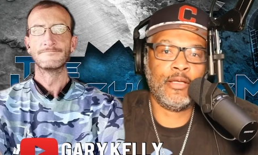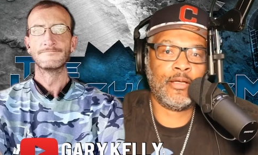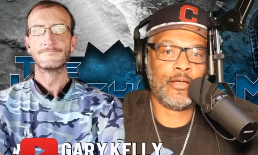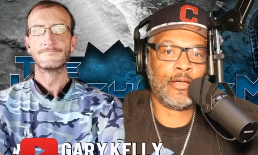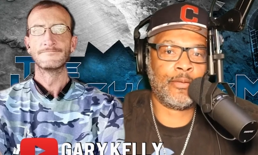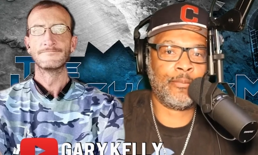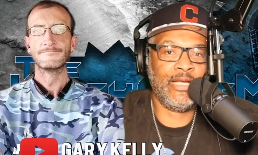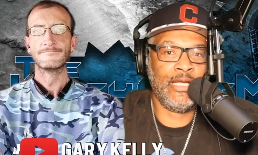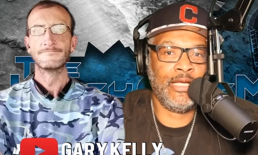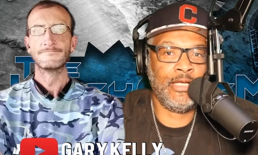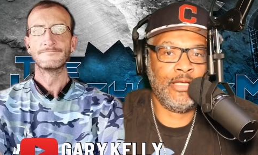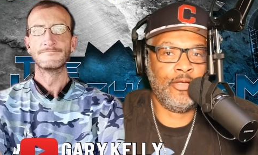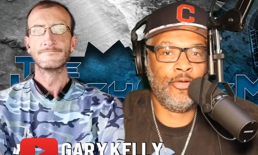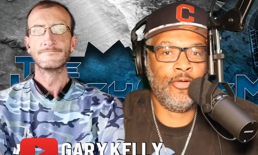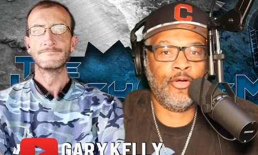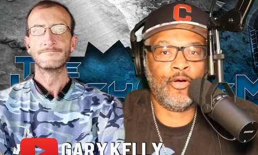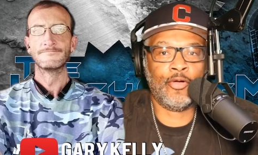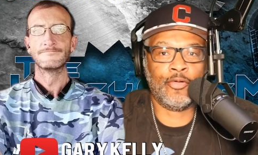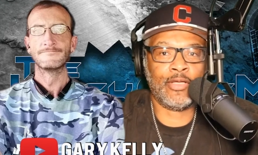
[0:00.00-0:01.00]
Speaker 1: I mean,
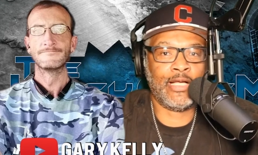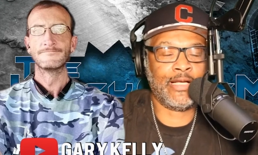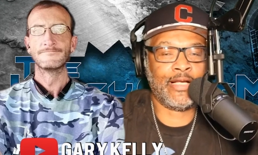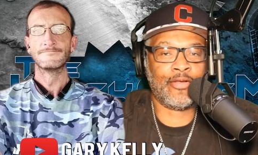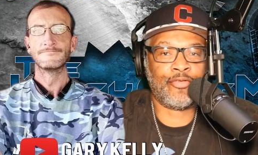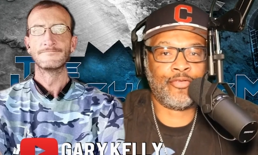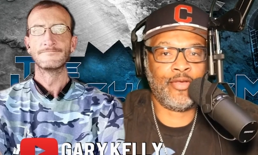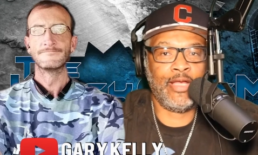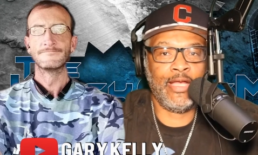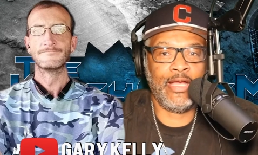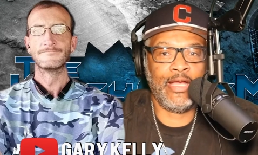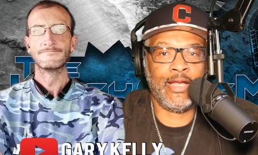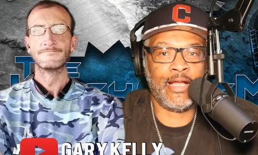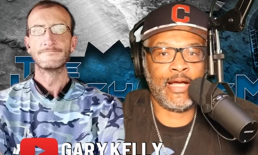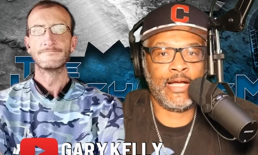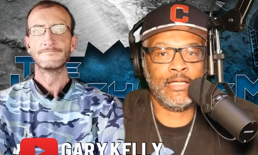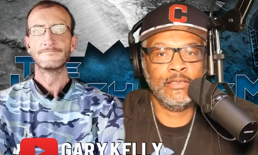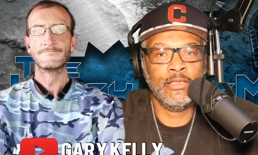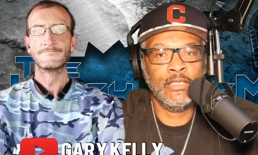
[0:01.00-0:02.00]
you know, like I said,
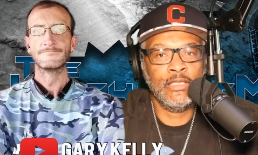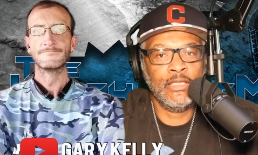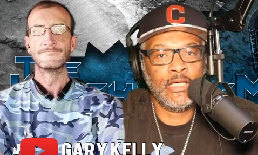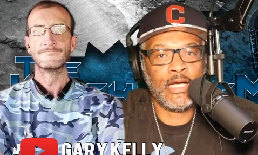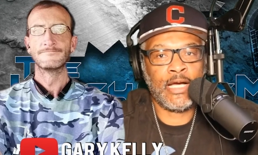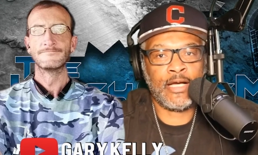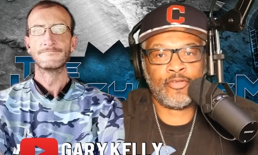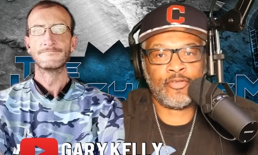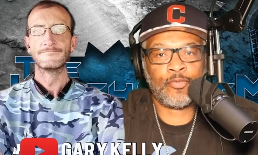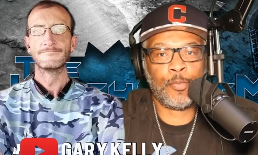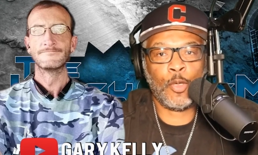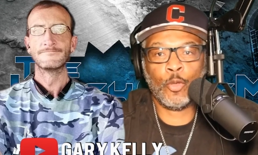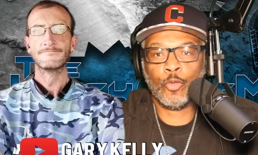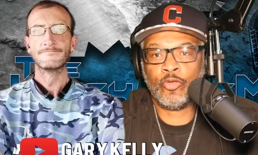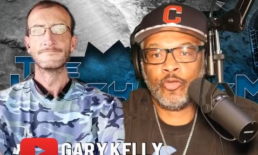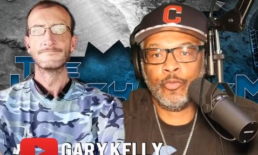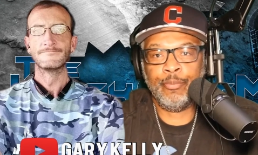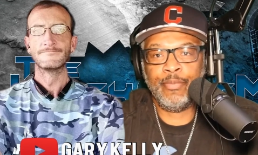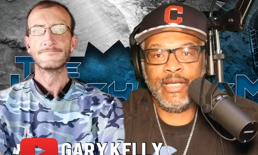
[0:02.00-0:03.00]
I I
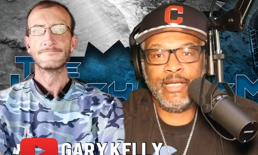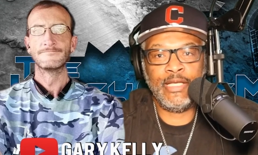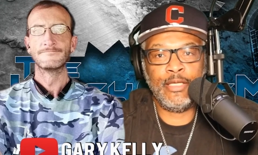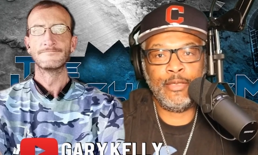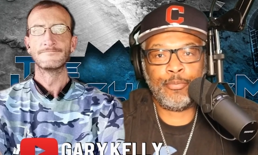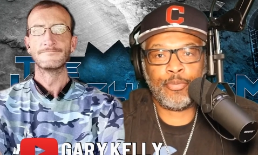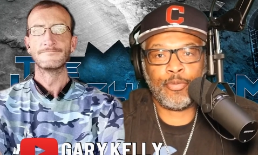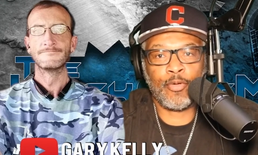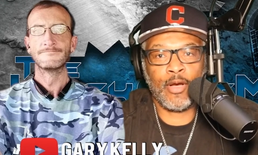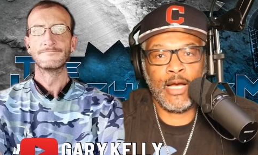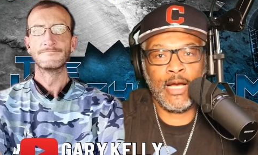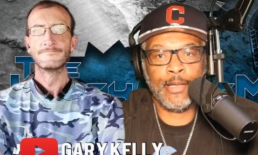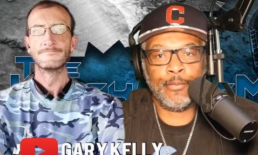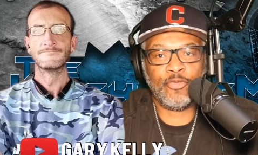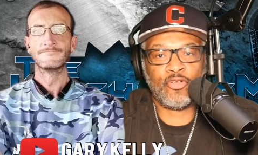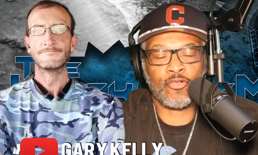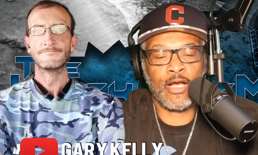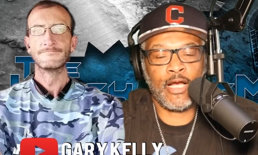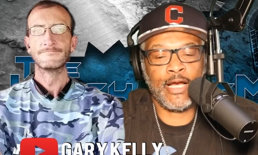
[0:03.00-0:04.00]
spoke to many
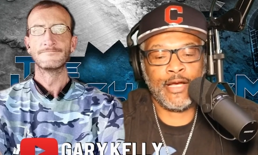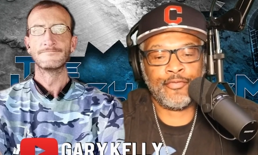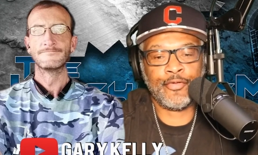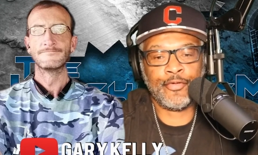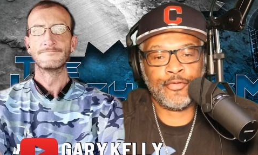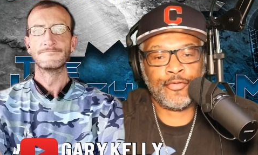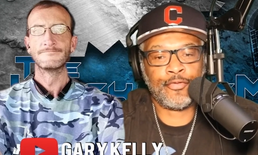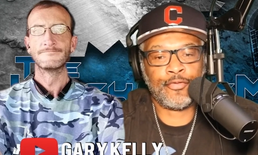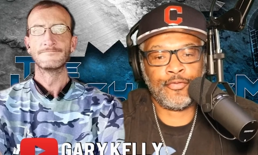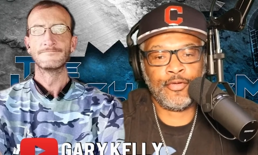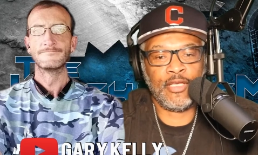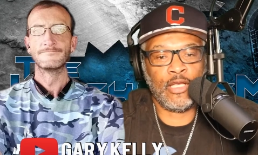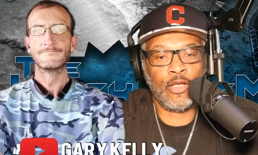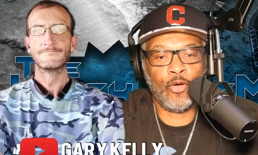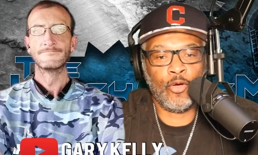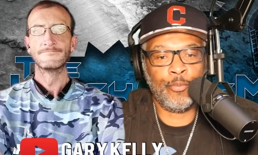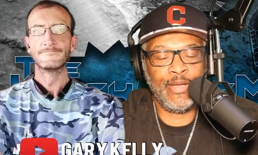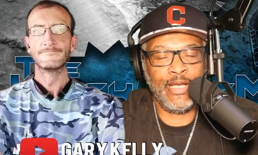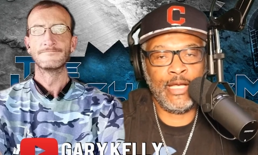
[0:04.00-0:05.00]
prime drivers, you
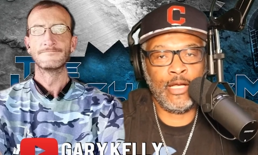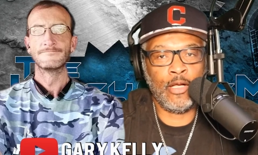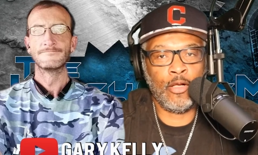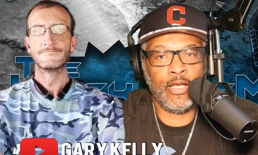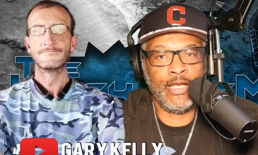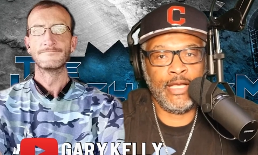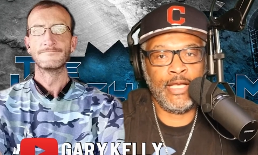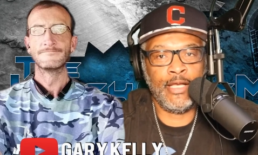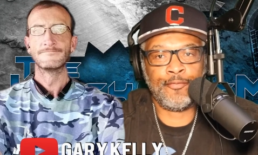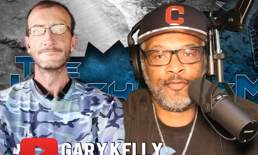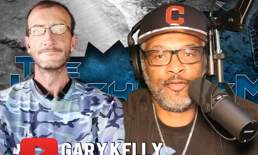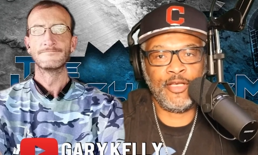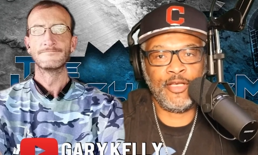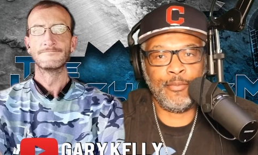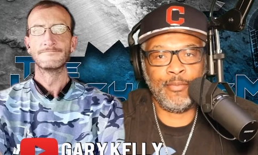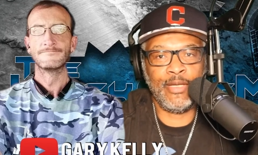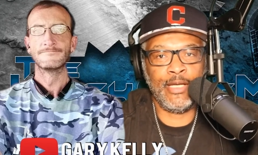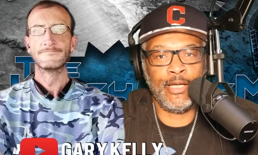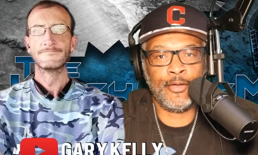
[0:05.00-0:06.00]
know, male and
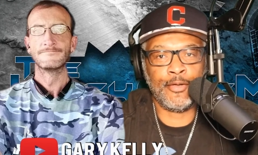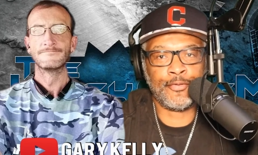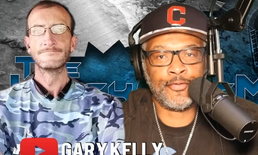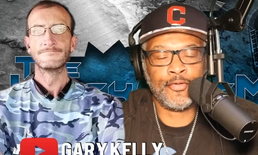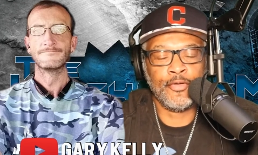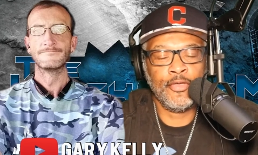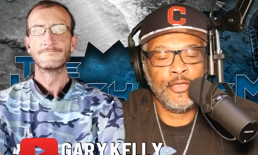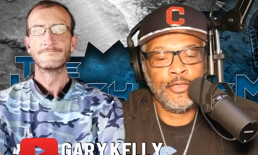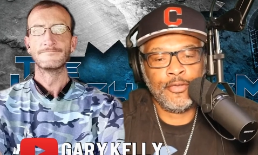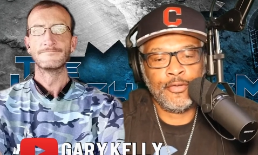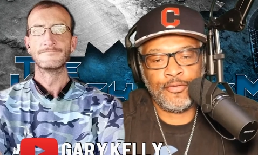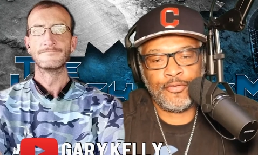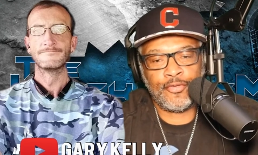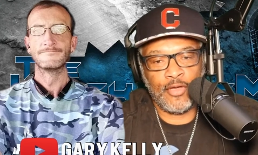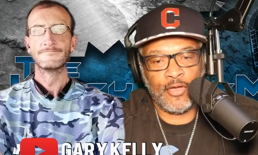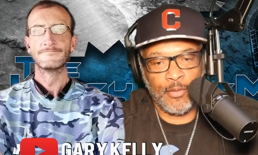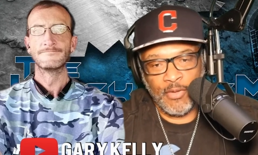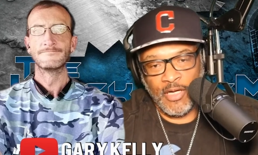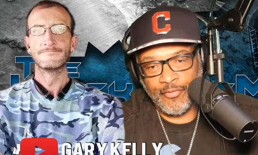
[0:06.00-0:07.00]
females.
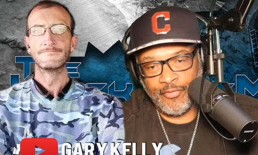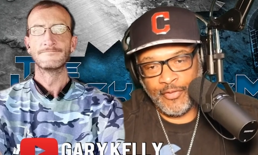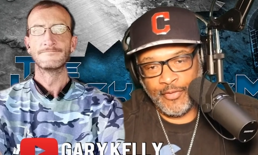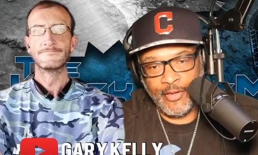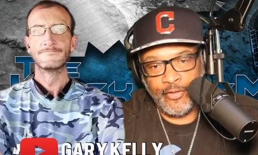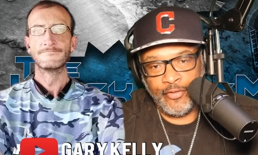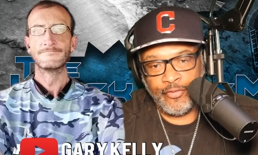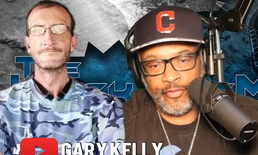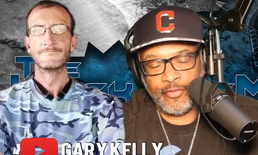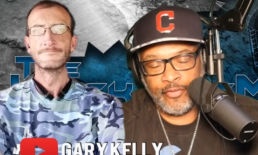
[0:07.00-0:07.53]
Some of them,